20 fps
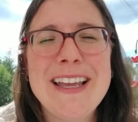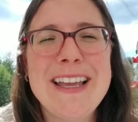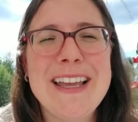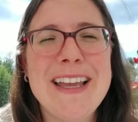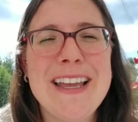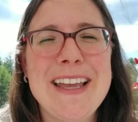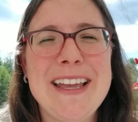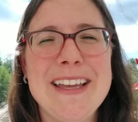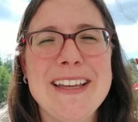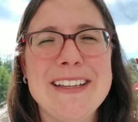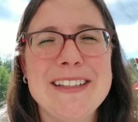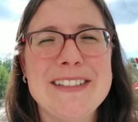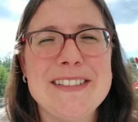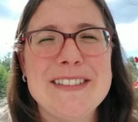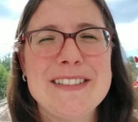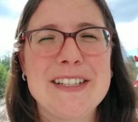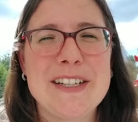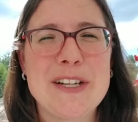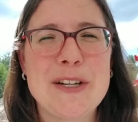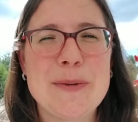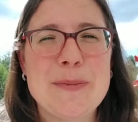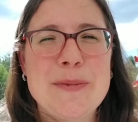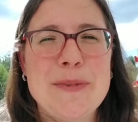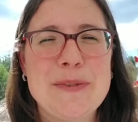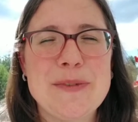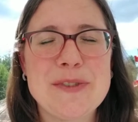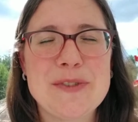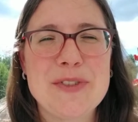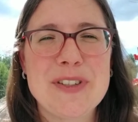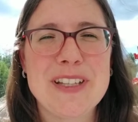And it
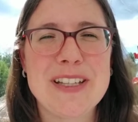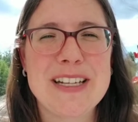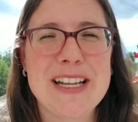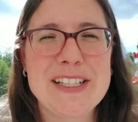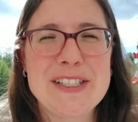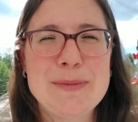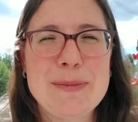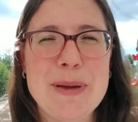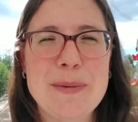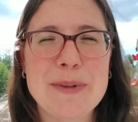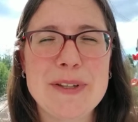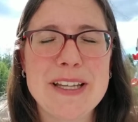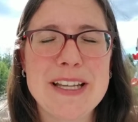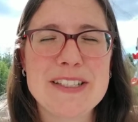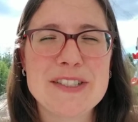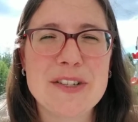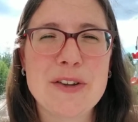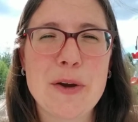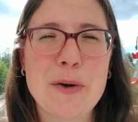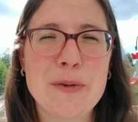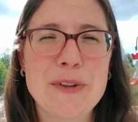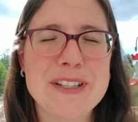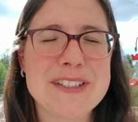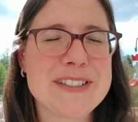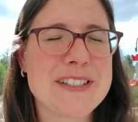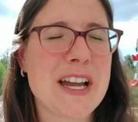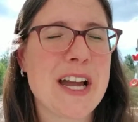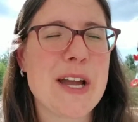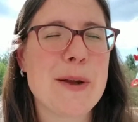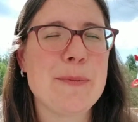was really nice to be able to get to go this
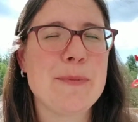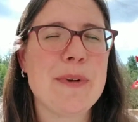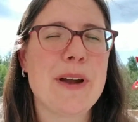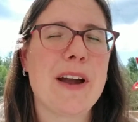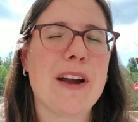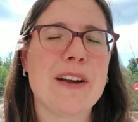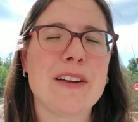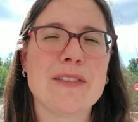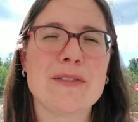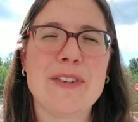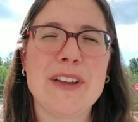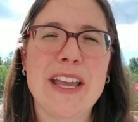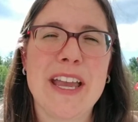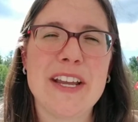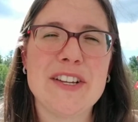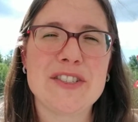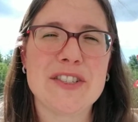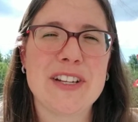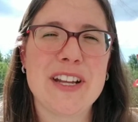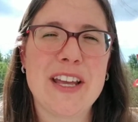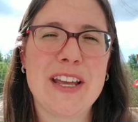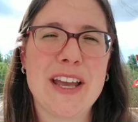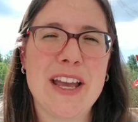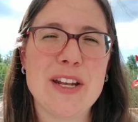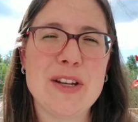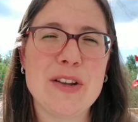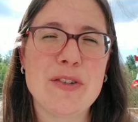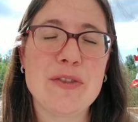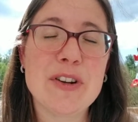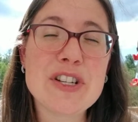time. Our vacation
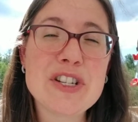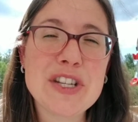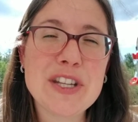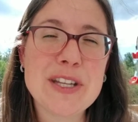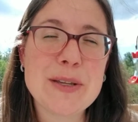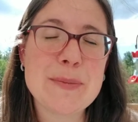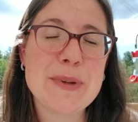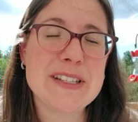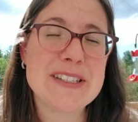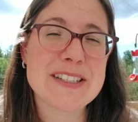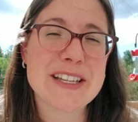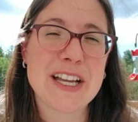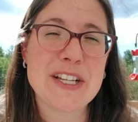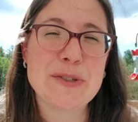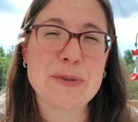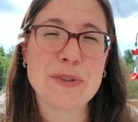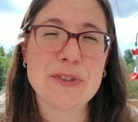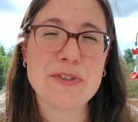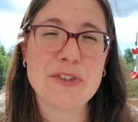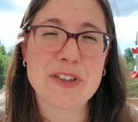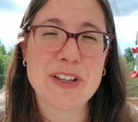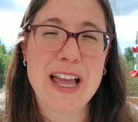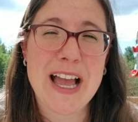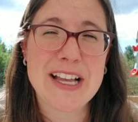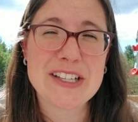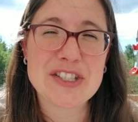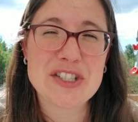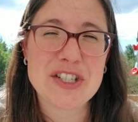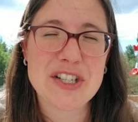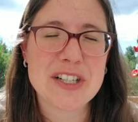had originally been scheduled for
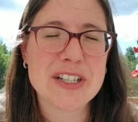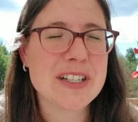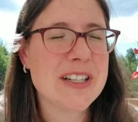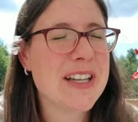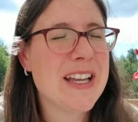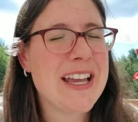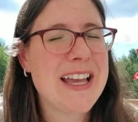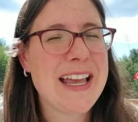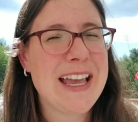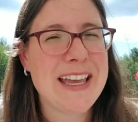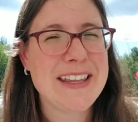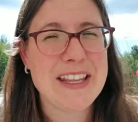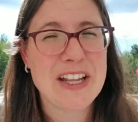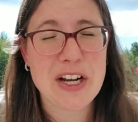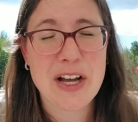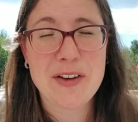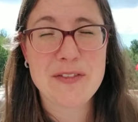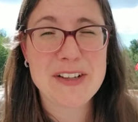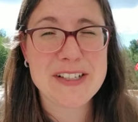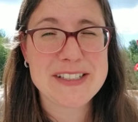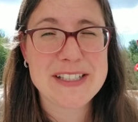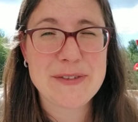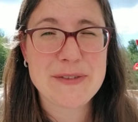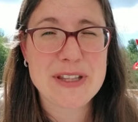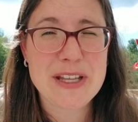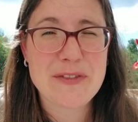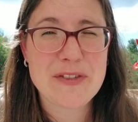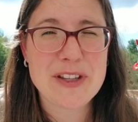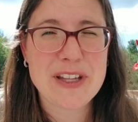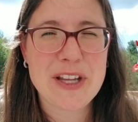last year, and then obviously with
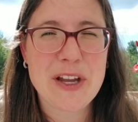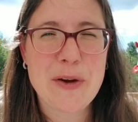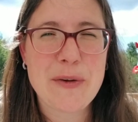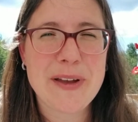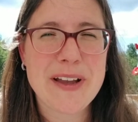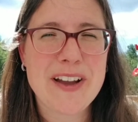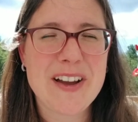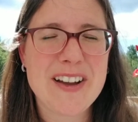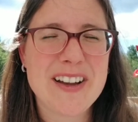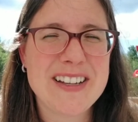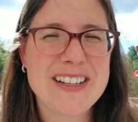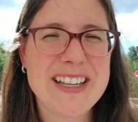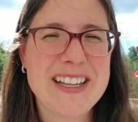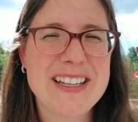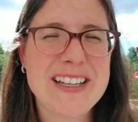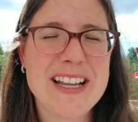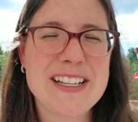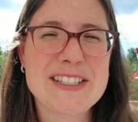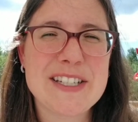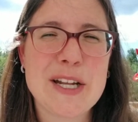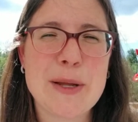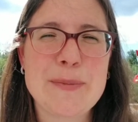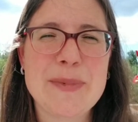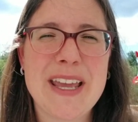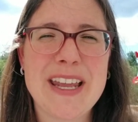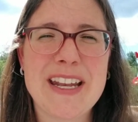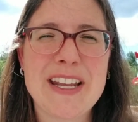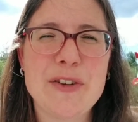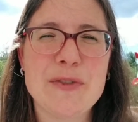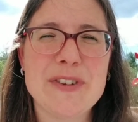everything going on, it ended up
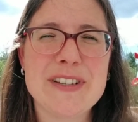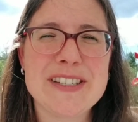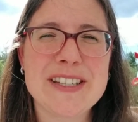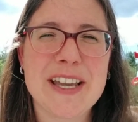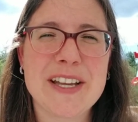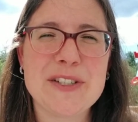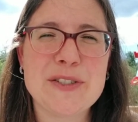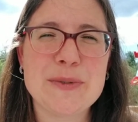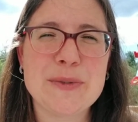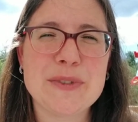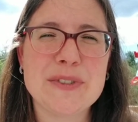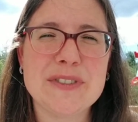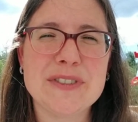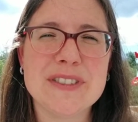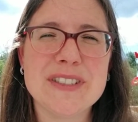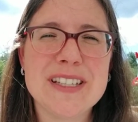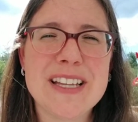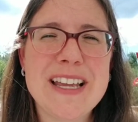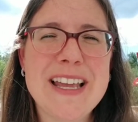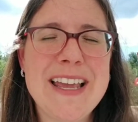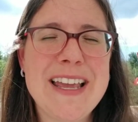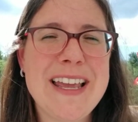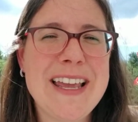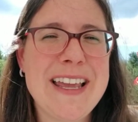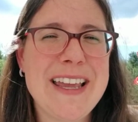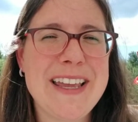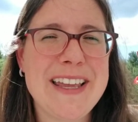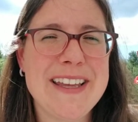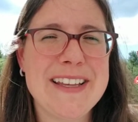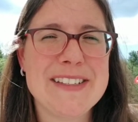getting rescheduled.
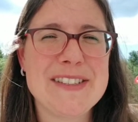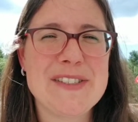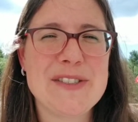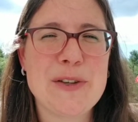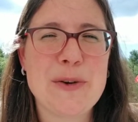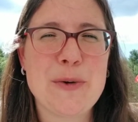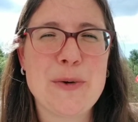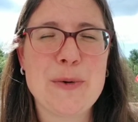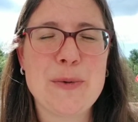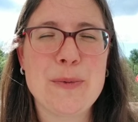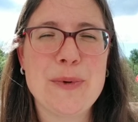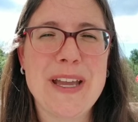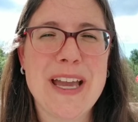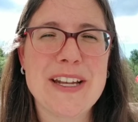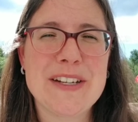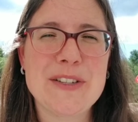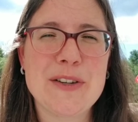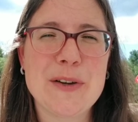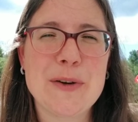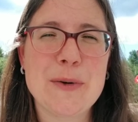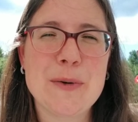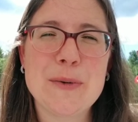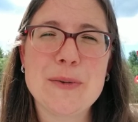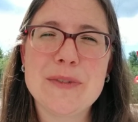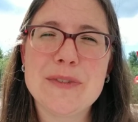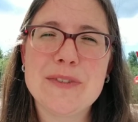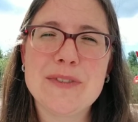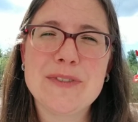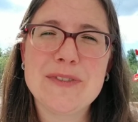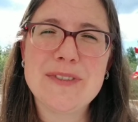And so we had to go
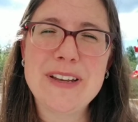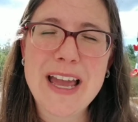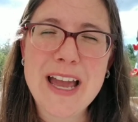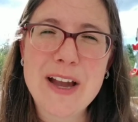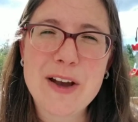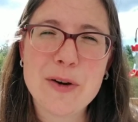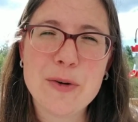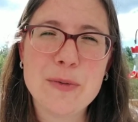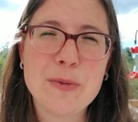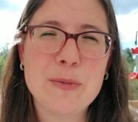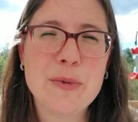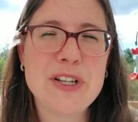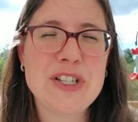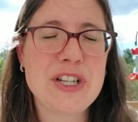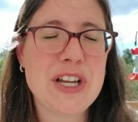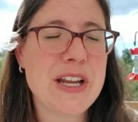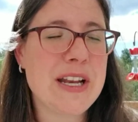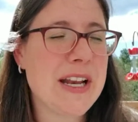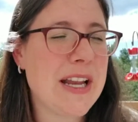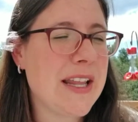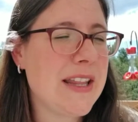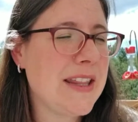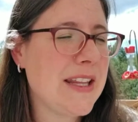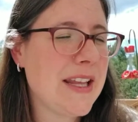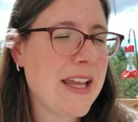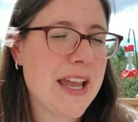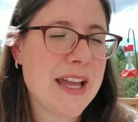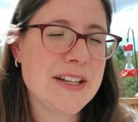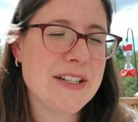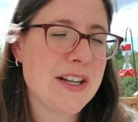now, which in the
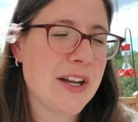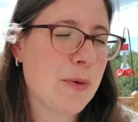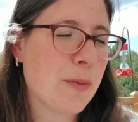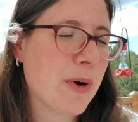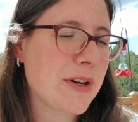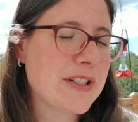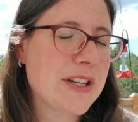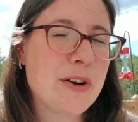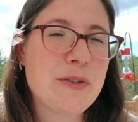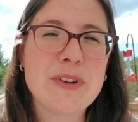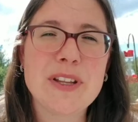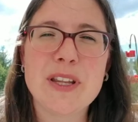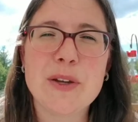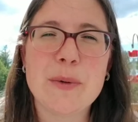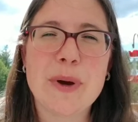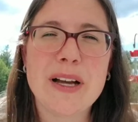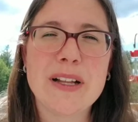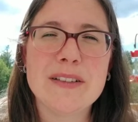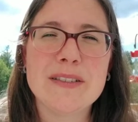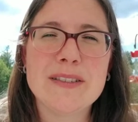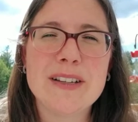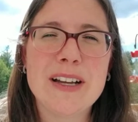end, it worked out really well.